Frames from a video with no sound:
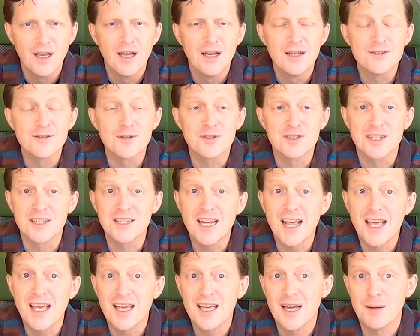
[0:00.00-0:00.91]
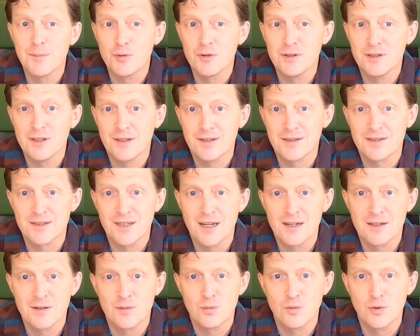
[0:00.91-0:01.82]
So today I'm really
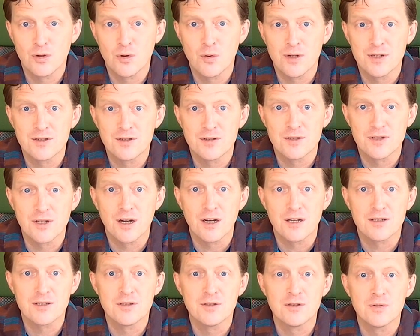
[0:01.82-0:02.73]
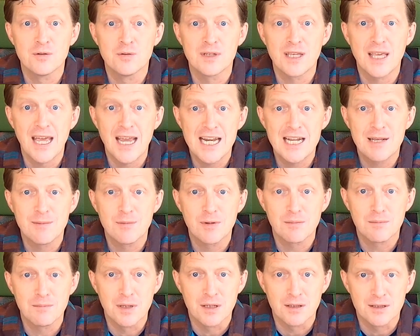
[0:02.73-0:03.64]
excited. We're going to talk to Katie
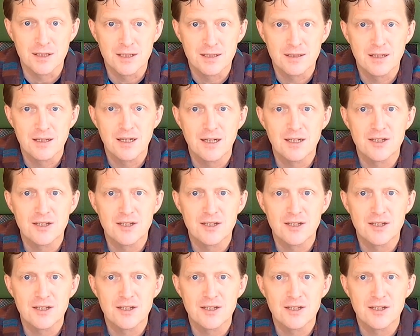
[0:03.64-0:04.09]
McMillan.